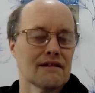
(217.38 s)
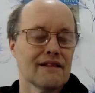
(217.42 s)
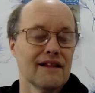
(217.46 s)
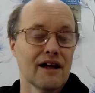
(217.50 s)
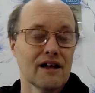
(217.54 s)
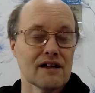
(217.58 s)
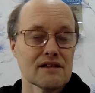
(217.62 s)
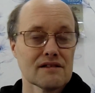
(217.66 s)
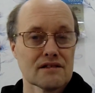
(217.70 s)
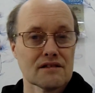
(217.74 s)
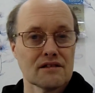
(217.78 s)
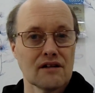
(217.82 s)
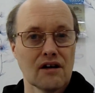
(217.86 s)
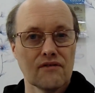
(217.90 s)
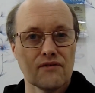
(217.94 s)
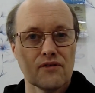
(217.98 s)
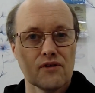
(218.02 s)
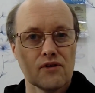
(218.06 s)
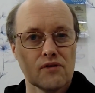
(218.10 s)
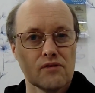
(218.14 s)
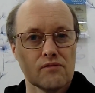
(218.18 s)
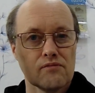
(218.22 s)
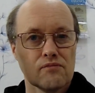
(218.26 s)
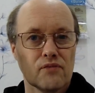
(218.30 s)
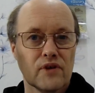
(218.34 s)
last
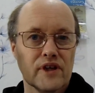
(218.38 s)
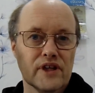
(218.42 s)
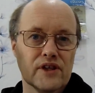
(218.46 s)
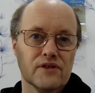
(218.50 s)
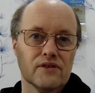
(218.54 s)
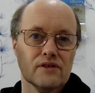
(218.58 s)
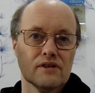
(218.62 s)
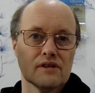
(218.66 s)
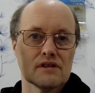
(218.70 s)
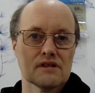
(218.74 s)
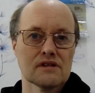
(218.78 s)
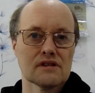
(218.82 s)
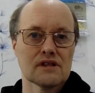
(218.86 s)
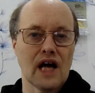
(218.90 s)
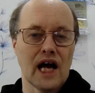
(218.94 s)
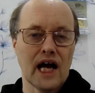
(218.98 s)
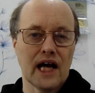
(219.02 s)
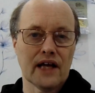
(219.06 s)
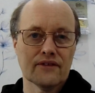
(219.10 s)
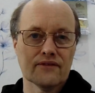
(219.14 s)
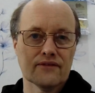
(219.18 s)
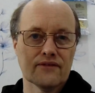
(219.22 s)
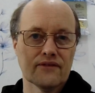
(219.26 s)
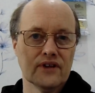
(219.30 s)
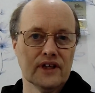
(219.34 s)
novel which was
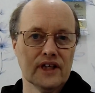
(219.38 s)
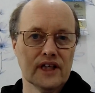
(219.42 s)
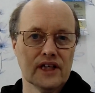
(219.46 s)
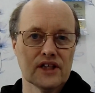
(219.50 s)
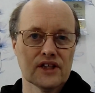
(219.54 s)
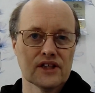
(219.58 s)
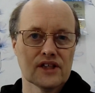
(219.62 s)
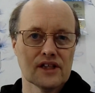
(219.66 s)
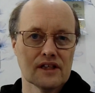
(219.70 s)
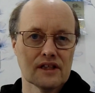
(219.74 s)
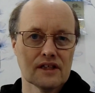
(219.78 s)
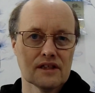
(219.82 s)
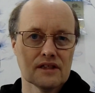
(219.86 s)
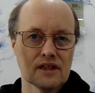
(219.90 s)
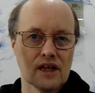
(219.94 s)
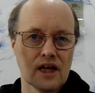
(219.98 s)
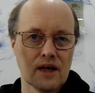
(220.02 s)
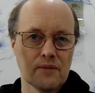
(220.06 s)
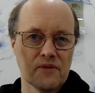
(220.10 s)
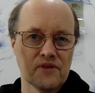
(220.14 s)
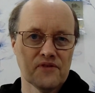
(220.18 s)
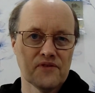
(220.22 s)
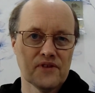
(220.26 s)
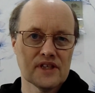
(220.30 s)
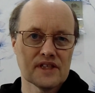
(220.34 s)
unfinished at the
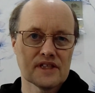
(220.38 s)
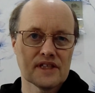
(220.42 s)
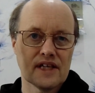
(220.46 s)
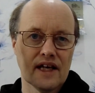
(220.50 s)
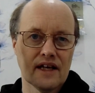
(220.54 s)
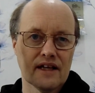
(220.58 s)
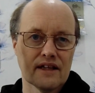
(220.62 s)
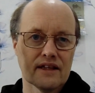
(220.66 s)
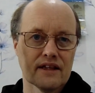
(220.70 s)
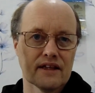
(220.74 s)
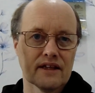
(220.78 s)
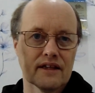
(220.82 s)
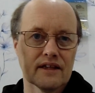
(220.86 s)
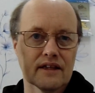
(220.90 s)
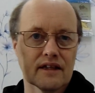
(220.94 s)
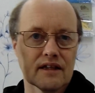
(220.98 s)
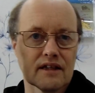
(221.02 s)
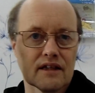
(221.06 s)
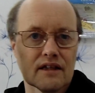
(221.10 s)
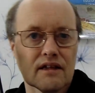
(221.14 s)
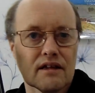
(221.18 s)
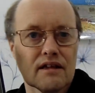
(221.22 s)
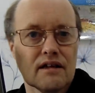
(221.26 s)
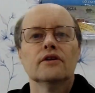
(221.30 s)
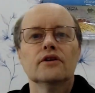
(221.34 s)
time of his death.
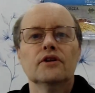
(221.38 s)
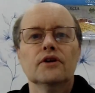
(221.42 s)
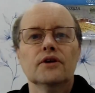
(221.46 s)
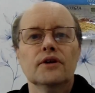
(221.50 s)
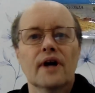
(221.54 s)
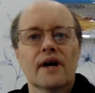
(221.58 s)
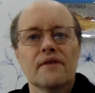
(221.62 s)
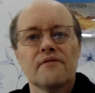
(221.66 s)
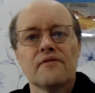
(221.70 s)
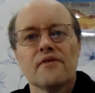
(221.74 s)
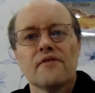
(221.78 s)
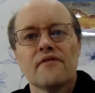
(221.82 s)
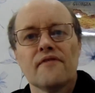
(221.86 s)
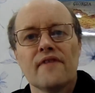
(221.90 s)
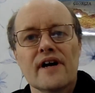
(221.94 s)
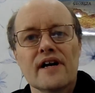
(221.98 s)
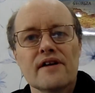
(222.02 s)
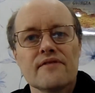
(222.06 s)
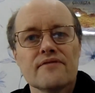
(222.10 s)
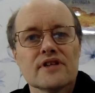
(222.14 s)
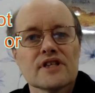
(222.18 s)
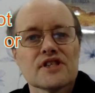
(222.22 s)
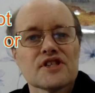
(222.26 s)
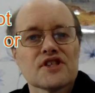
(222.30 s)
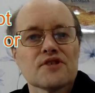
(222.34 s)
Do you have a
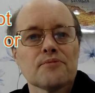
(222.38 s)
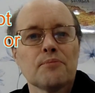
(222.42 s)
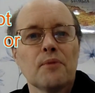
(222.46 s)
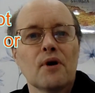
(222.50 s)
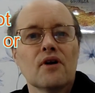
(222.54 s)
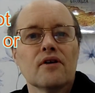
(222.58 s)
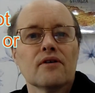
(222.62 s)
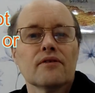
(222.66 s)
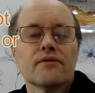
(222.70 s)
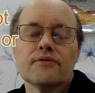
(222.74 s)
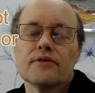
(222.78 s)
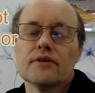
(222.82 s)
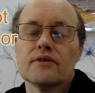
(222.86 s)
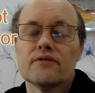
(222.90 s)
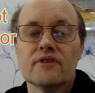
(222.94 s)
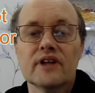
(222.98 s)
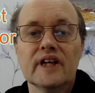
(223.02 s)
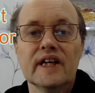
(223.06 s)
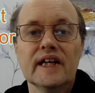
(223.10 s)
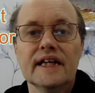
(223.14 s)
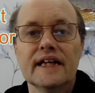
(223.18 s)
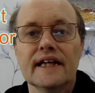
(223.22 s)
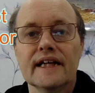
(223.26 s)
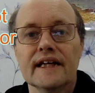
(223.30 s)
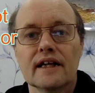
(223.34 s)
favourite spot for
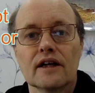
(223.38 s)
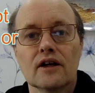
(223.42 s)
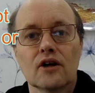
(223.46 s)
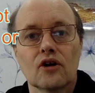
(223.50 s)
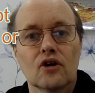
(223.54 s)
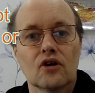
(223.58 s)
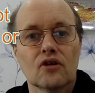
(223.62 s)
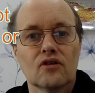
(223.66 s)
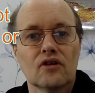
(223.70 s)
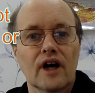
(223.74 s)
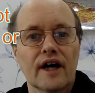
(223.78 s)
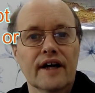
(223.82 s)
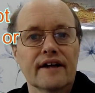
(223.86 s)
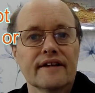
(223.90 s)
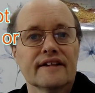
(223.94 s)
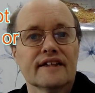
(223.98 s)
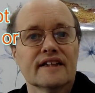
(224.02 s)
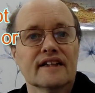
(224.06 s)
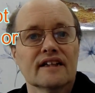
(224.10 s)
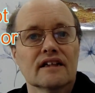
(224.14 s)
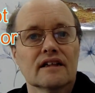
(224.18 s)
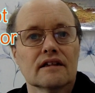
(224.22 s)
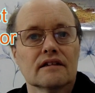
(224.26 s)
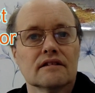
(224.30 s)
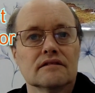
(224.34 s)
reading or
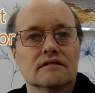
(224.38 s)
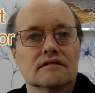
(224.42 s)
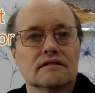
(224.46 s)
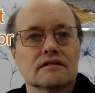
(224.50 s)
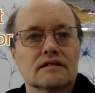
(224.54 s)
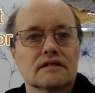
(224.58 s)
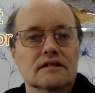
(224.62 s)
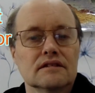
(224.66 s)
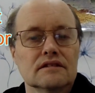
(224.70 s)
writing?